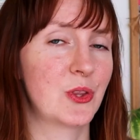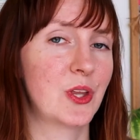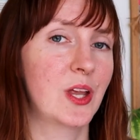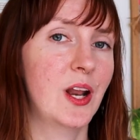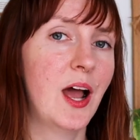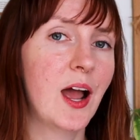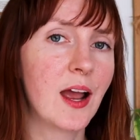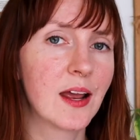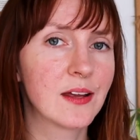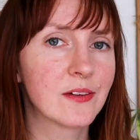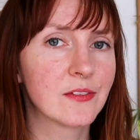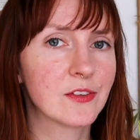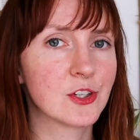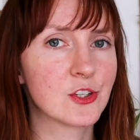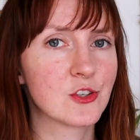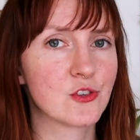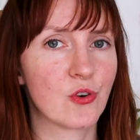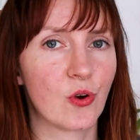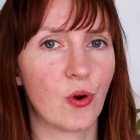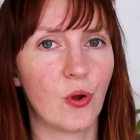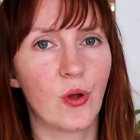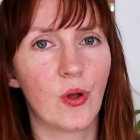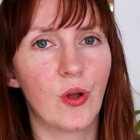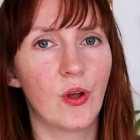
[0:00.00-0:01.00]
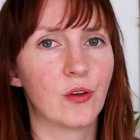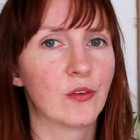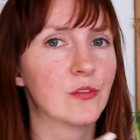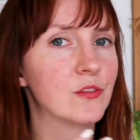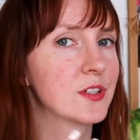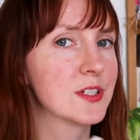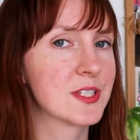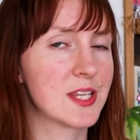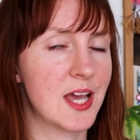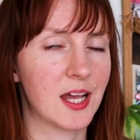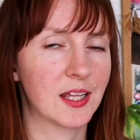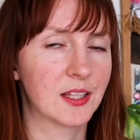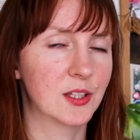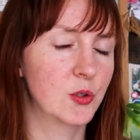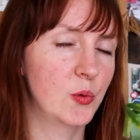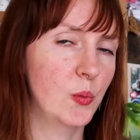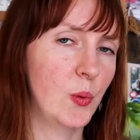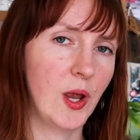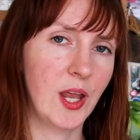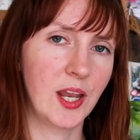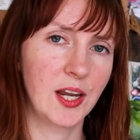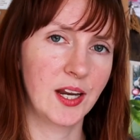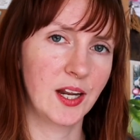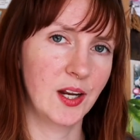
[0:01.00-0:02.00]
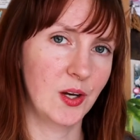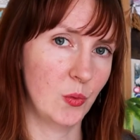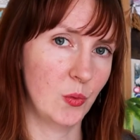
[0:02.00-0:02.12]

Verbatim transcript: that I have control of exactly when